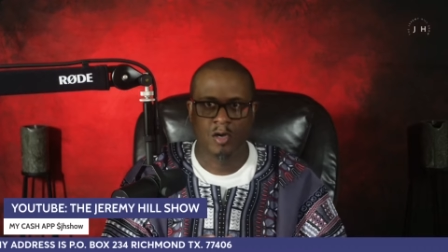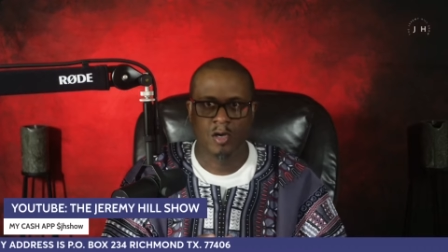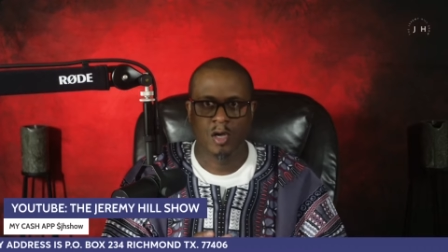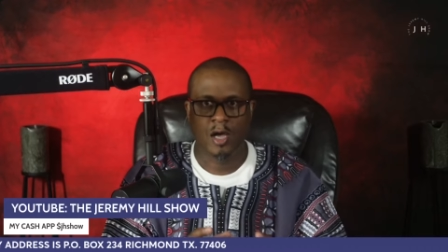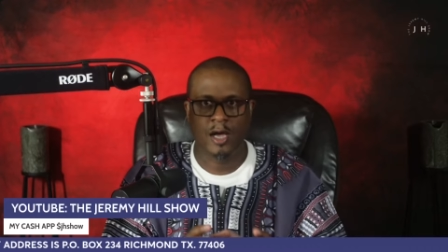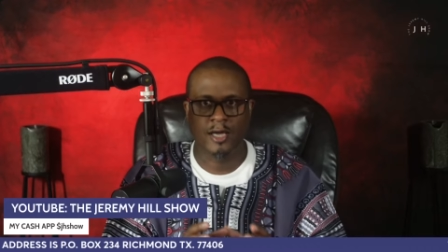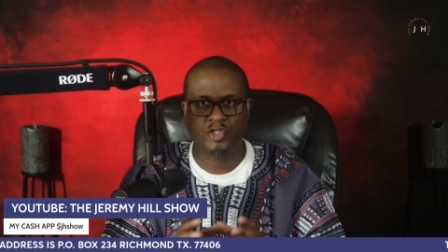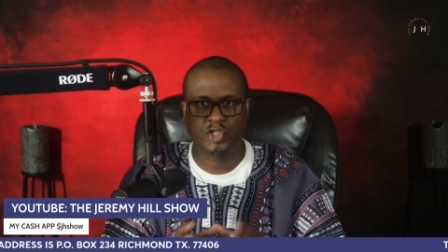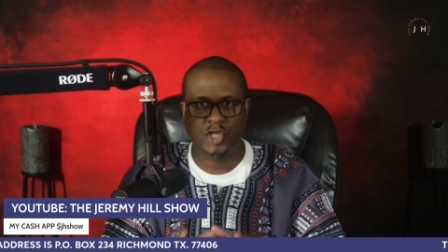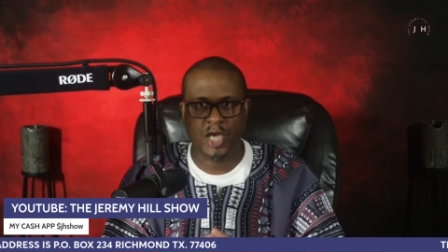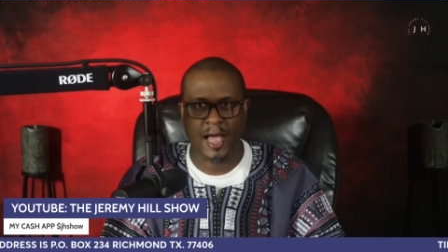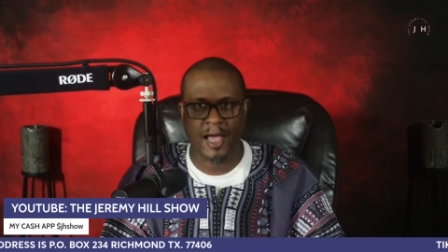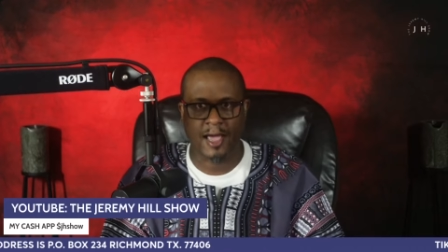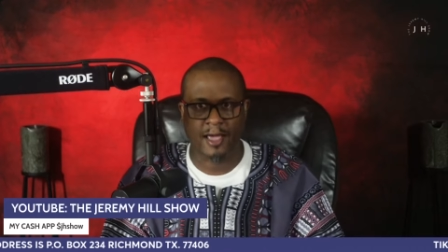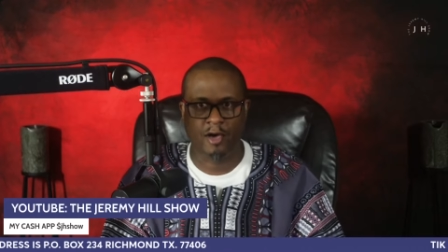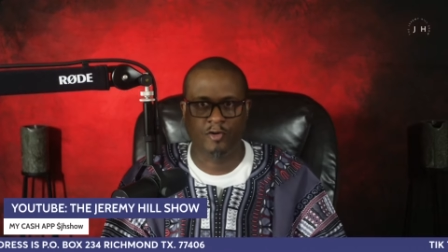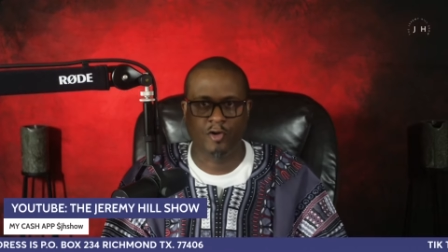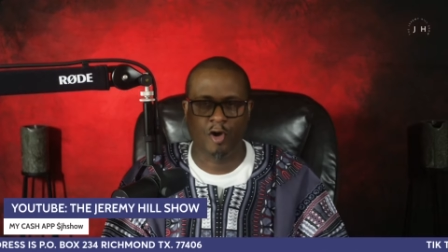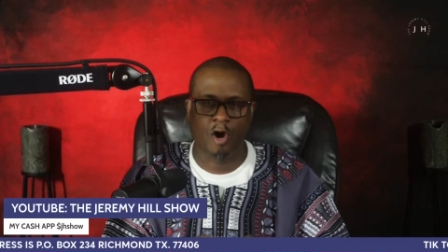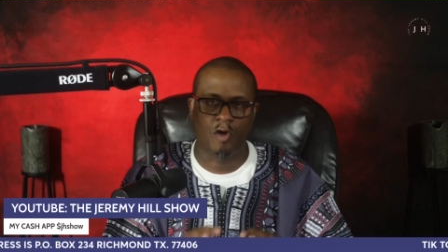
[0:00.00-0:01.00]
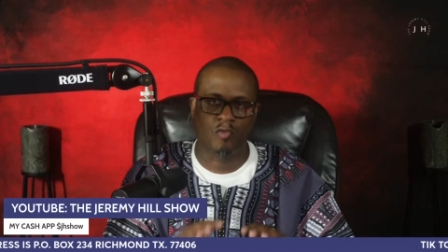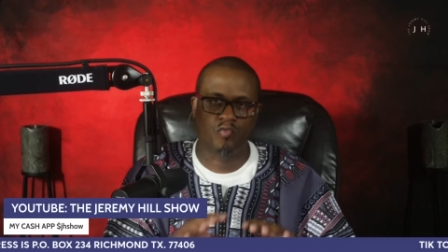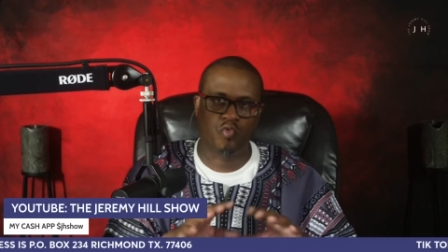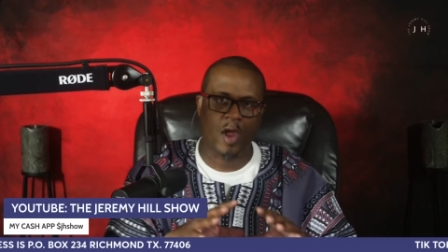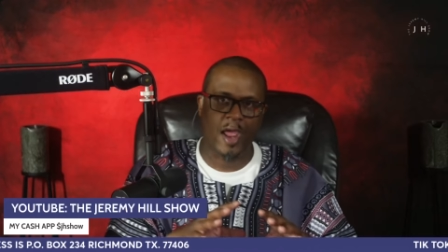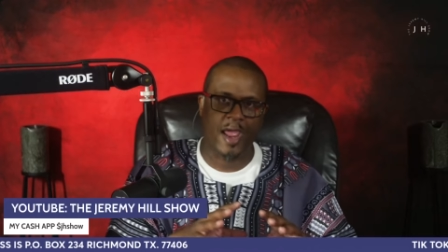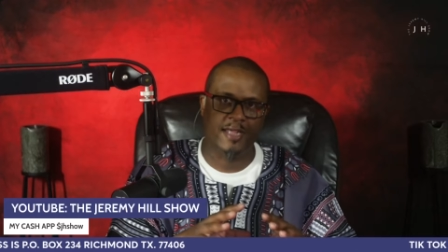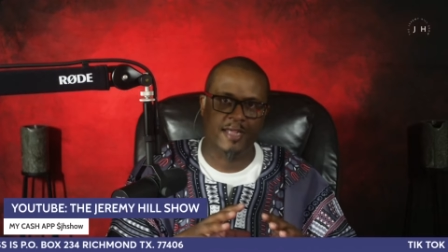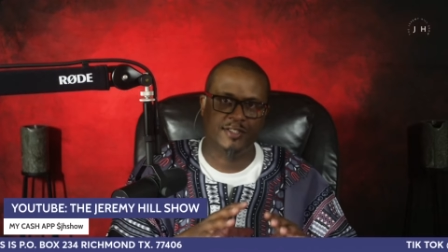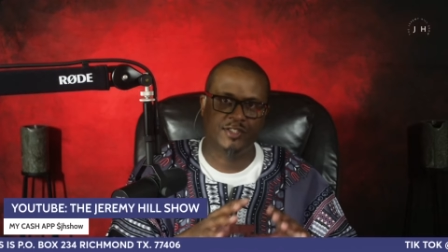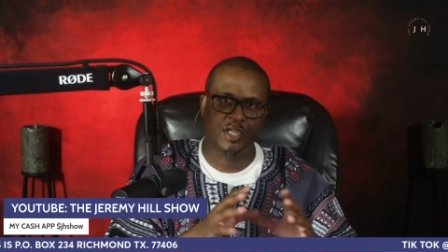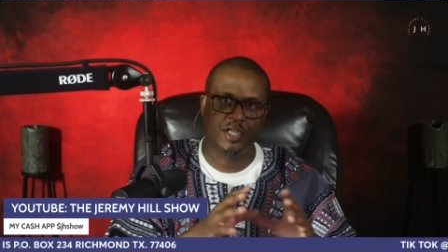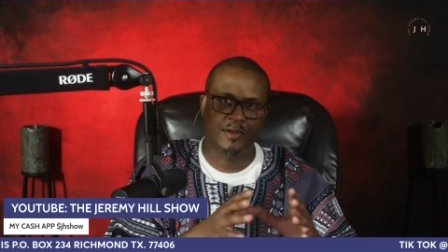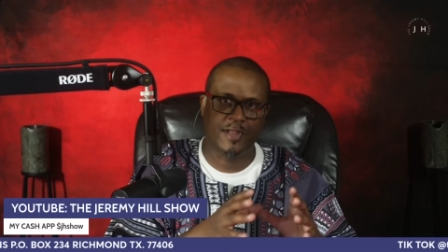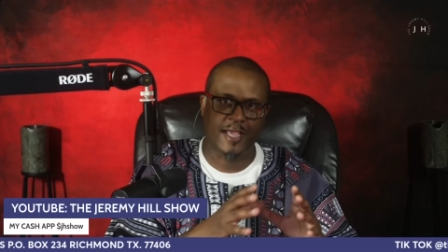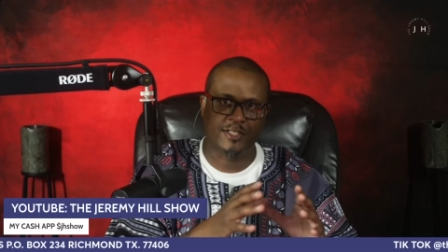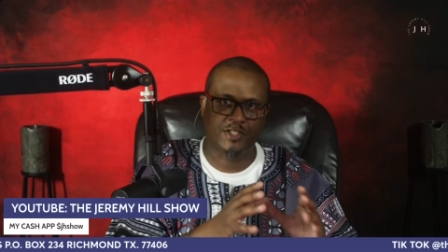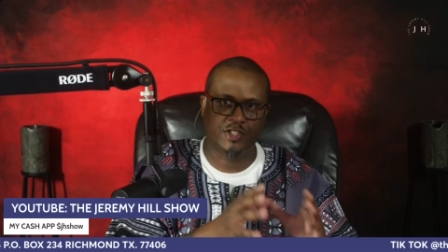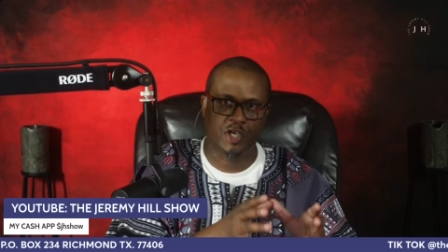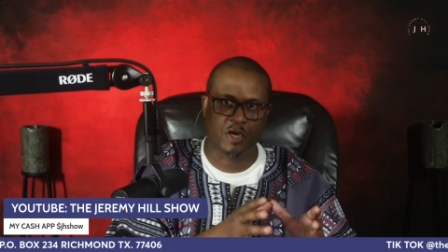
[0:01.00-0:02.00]
a child or raise the
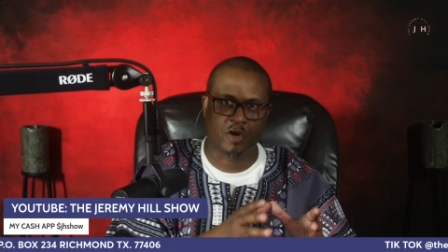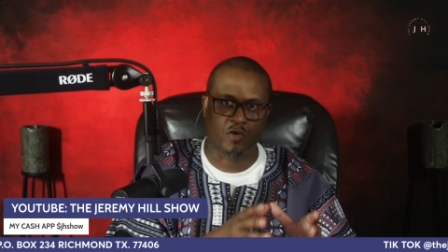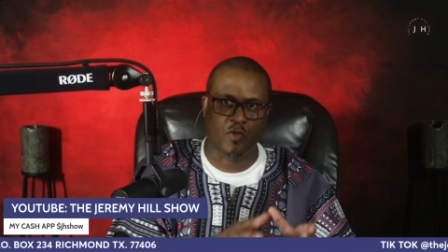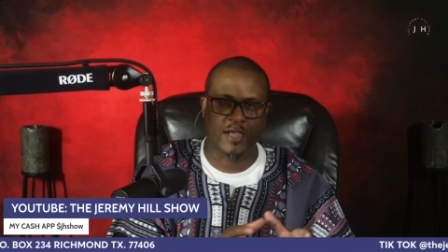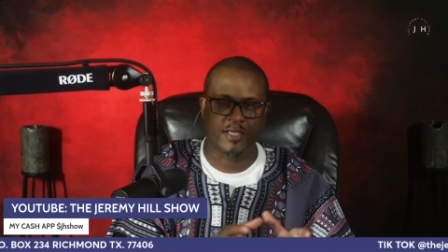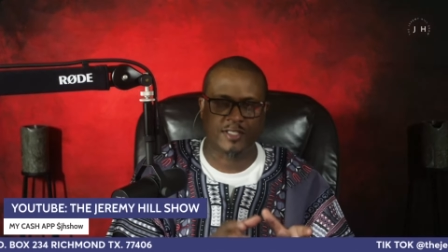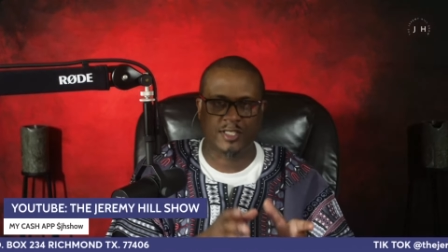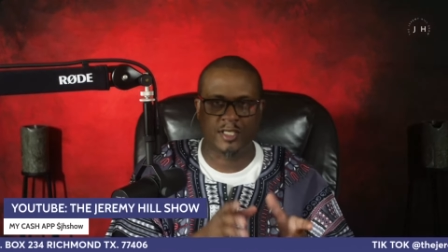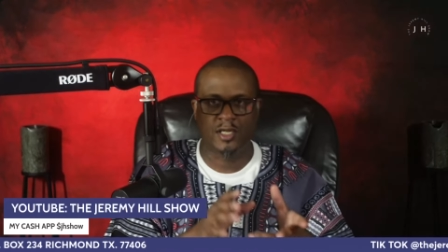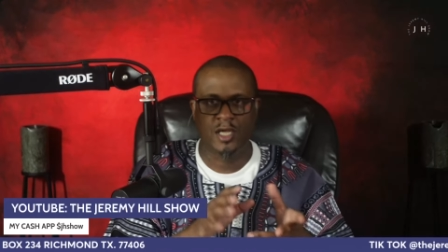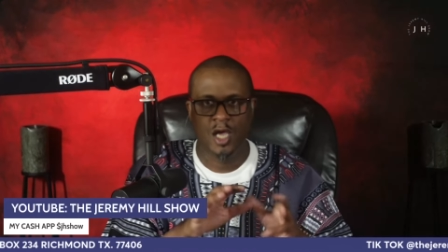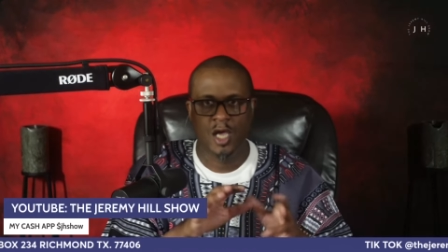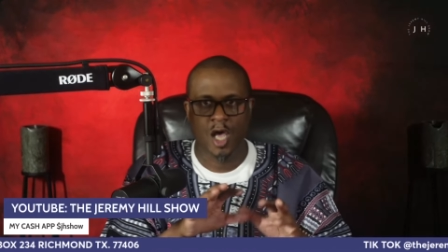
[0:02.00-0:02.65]
next generation